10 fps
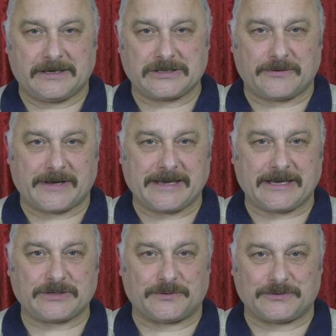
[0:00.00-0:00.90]
So I
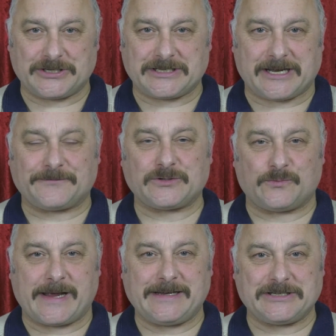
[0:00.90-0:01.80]
guess we'll just have to
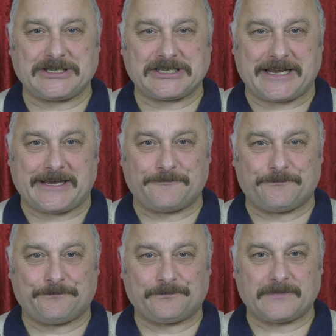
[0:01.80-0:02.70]
wait and see.
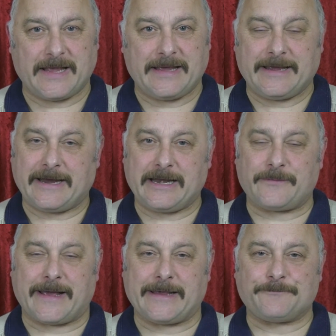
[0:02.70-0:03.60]

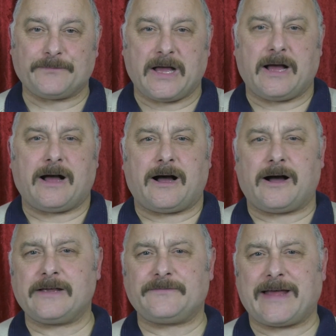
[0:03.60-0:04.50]
Anyway,
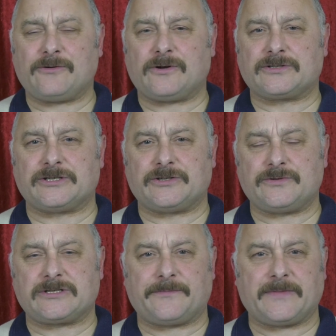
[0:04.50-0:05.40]
I've now got to
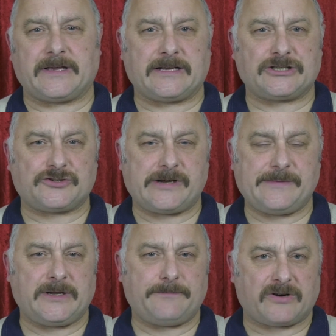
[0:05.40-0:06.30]
do something
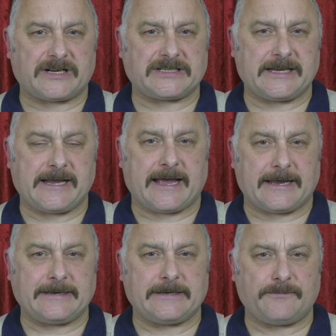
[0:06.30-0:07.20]
extremely pressing
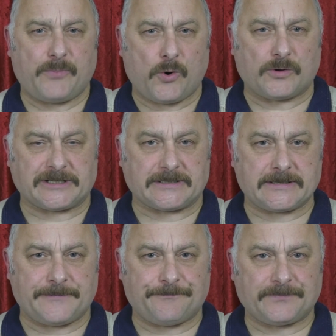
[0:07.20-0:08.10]
and
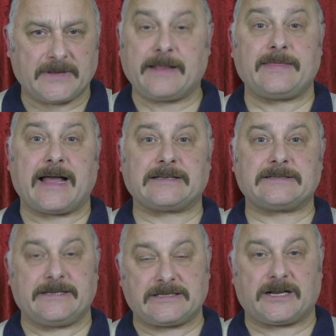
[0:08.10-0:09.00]
important, and
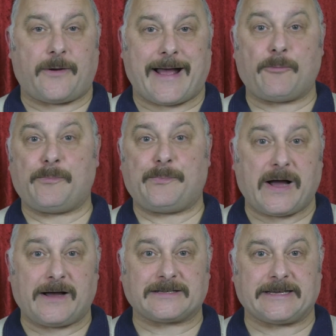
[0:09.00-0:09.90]
that is to go out
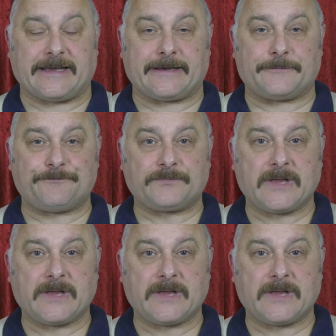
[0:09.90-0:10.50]
partying.